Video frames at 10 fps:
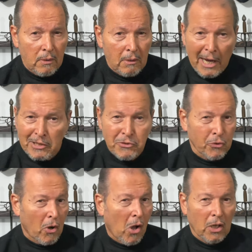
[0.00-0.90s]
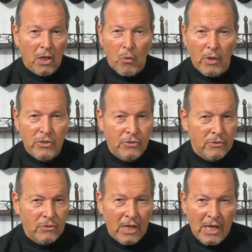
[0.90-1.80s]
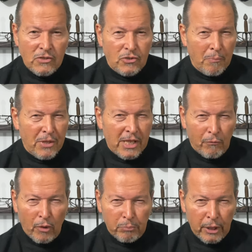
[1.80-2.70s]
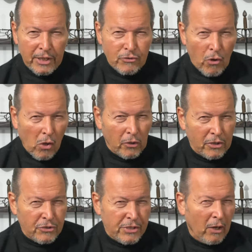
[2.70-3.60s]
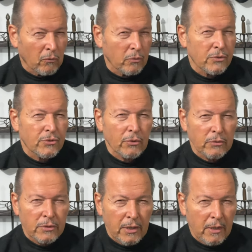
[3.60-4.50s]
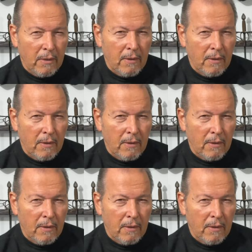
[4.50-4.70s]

answered all our questions, something that replaced all our doubt with certainty?